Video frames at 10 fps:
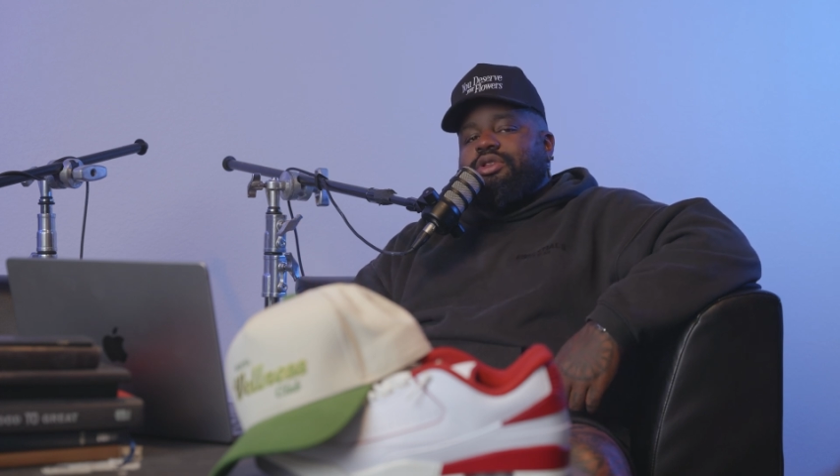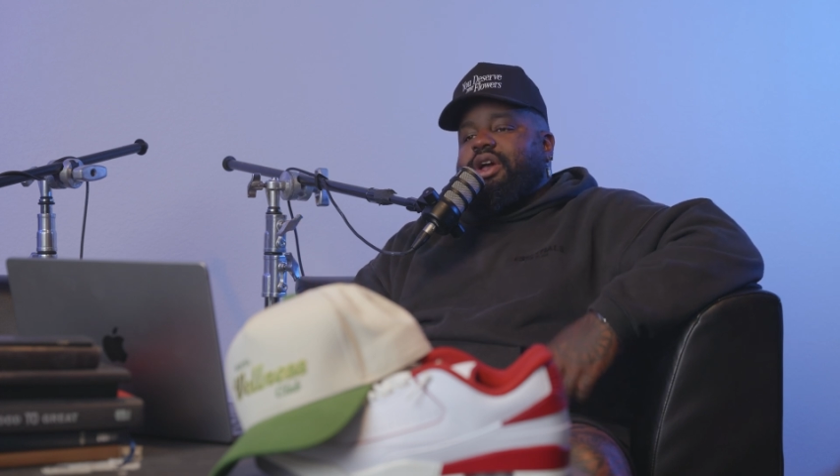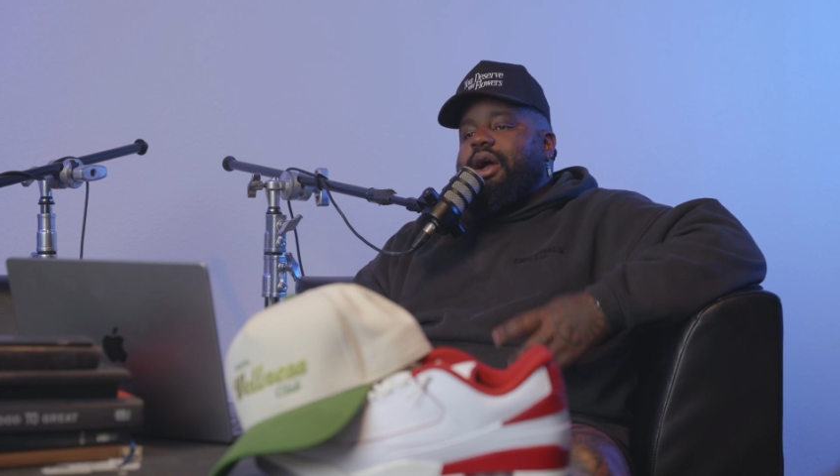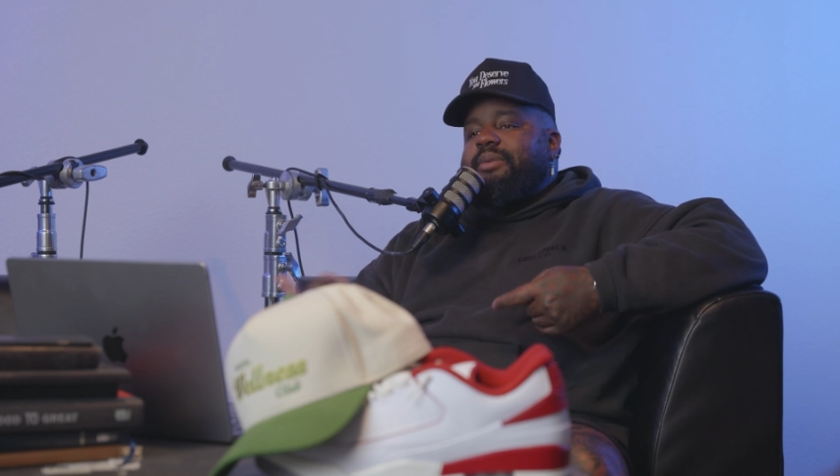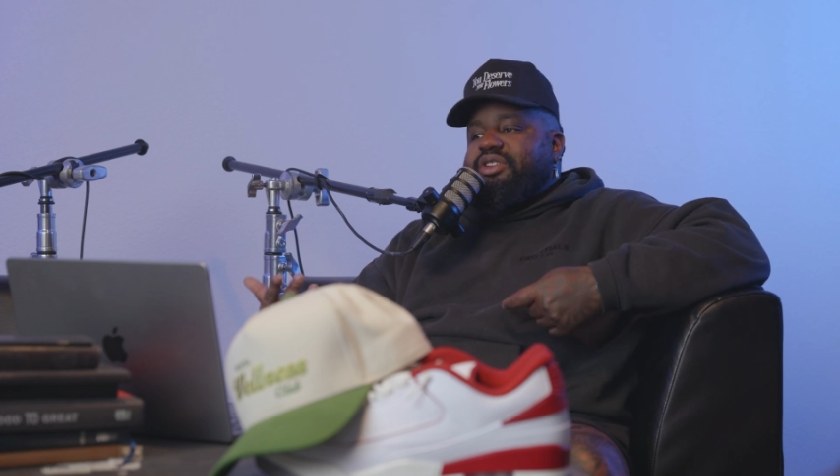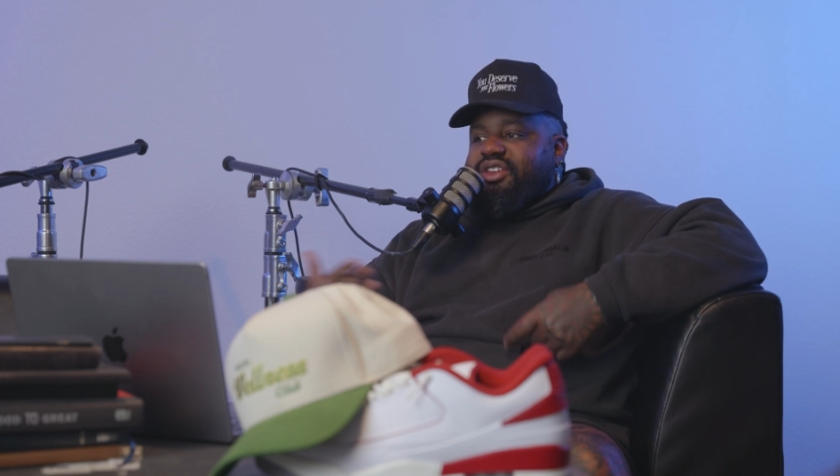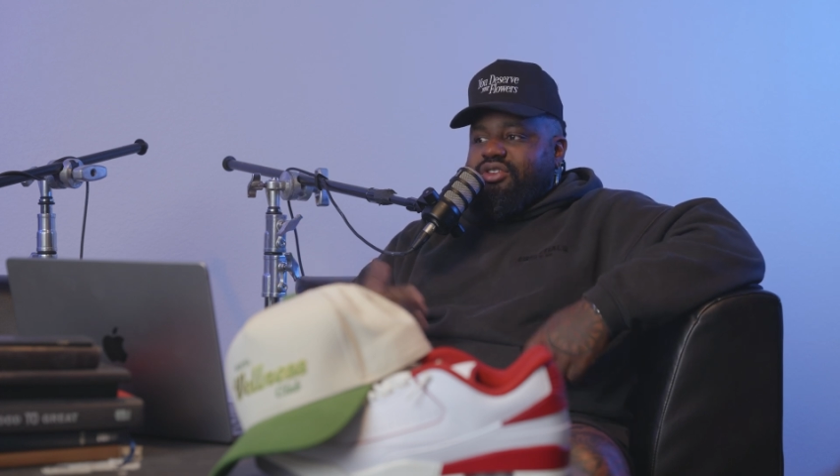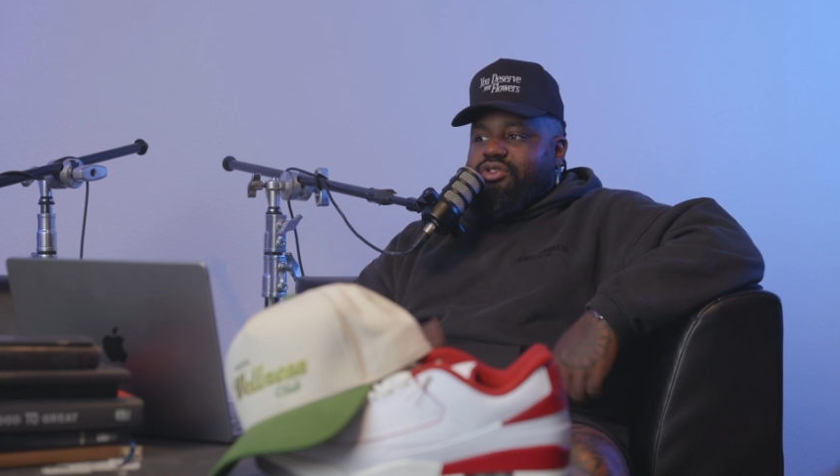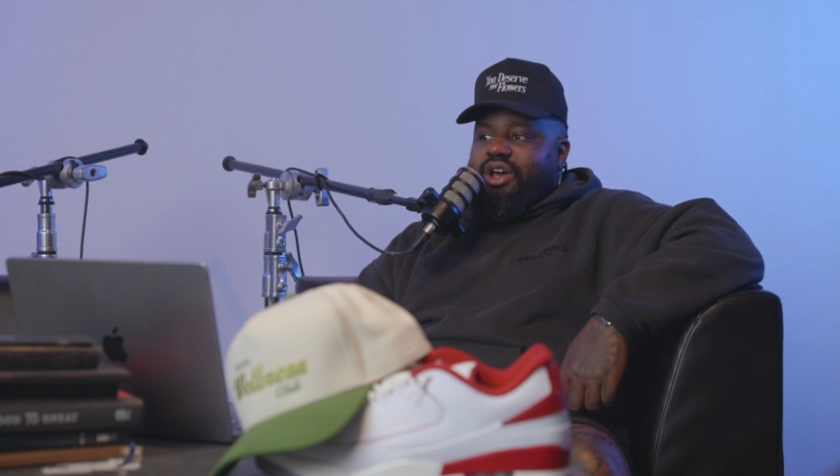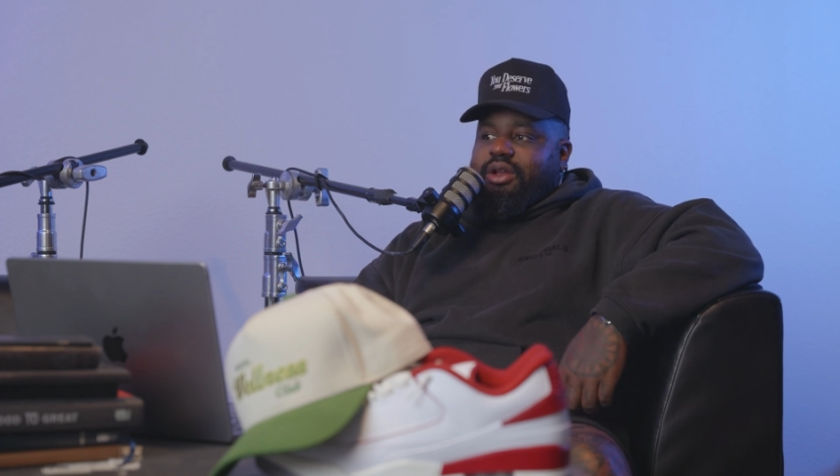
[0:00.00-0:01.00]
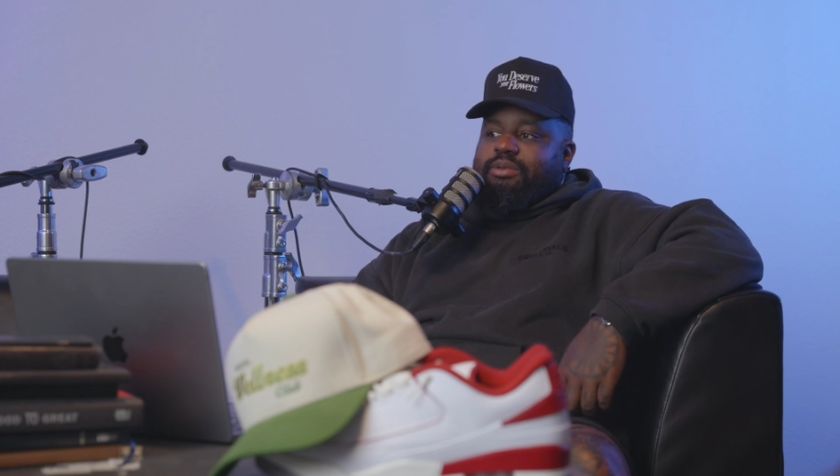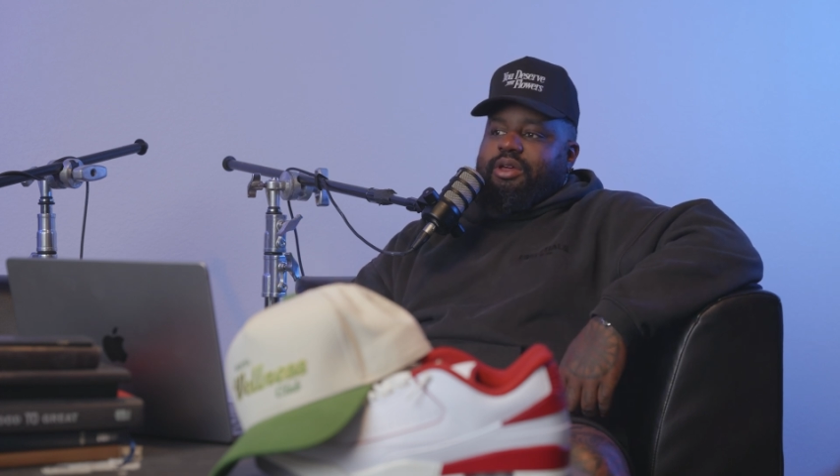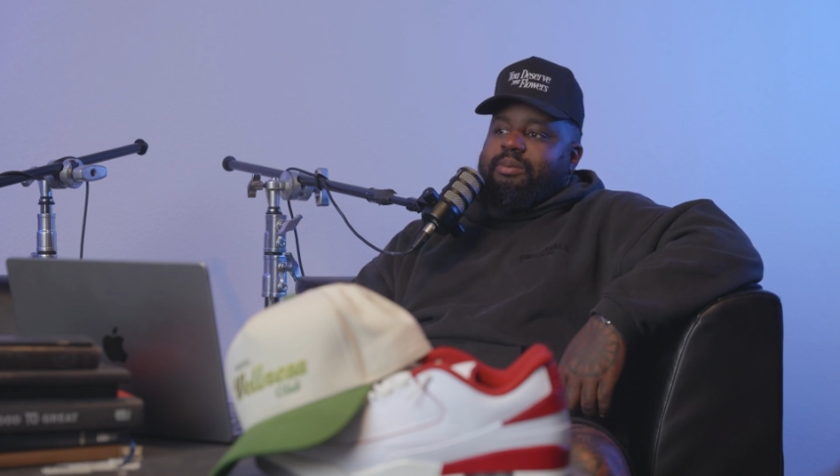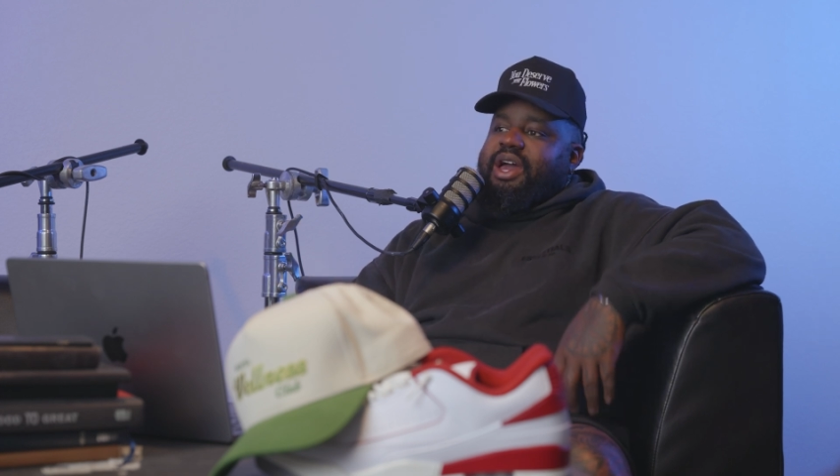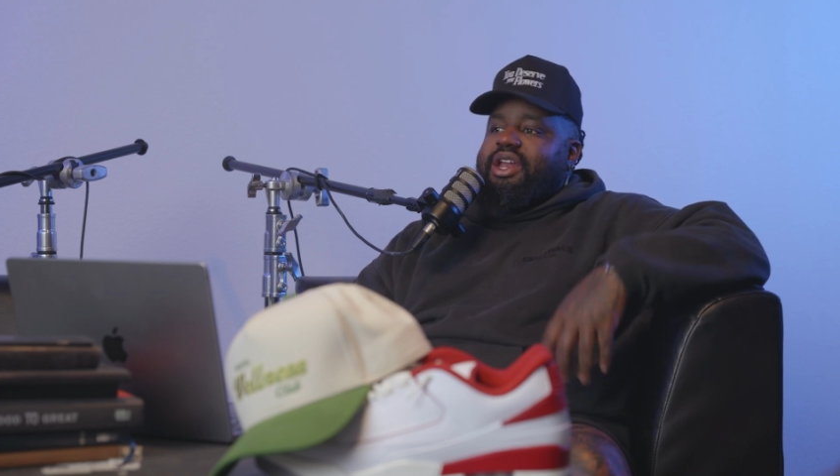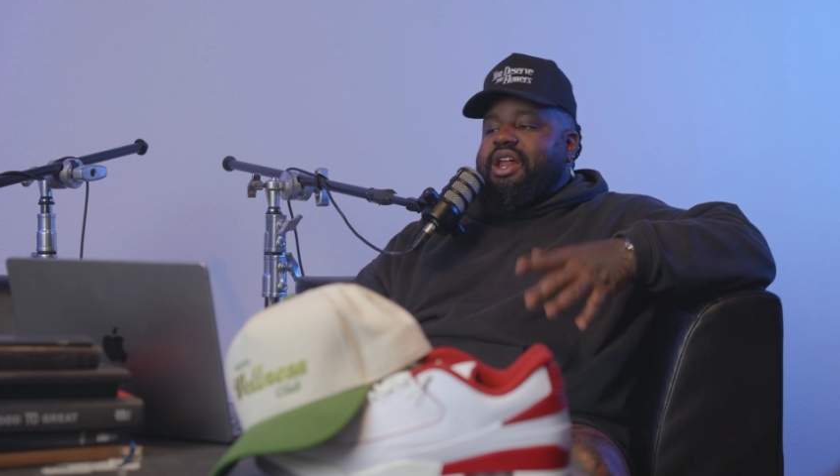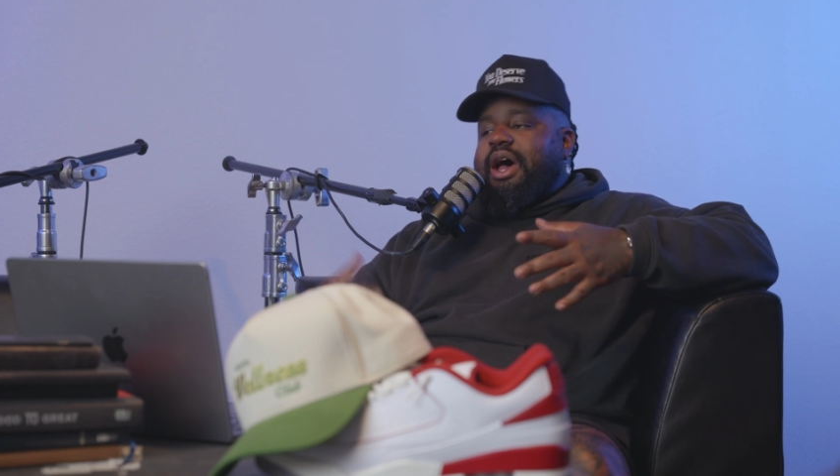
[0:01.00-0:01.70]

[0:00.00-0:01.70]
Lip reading: Like, I'm gonna teach you how to play Madden.